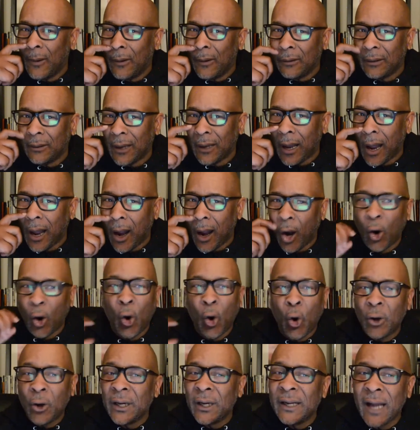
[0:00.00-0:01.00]

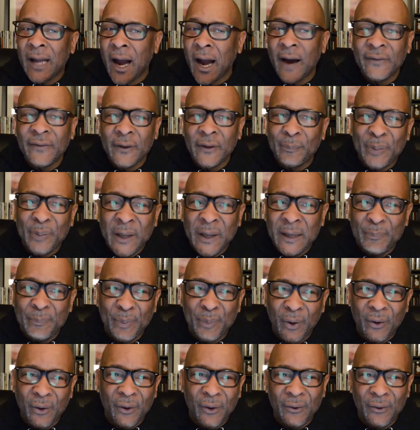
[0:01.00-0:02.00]
hurting other
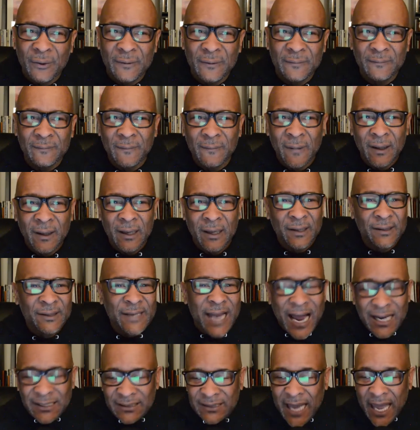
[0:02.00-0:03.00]
people,
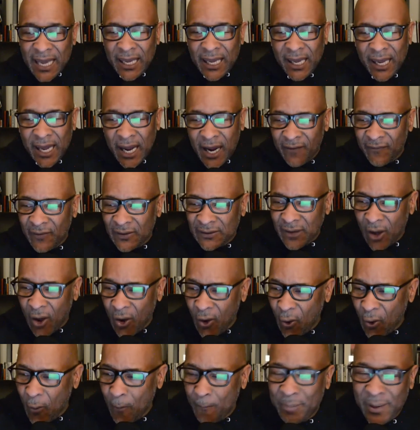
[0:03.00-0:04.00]
not taking care of his
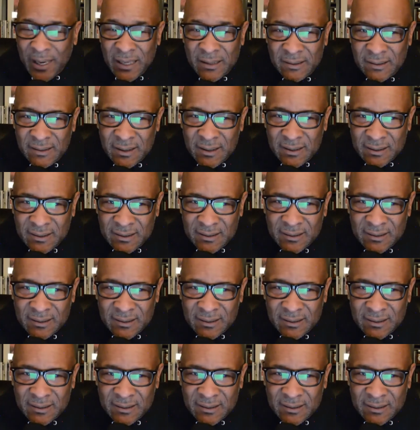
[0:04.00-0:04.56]
own business,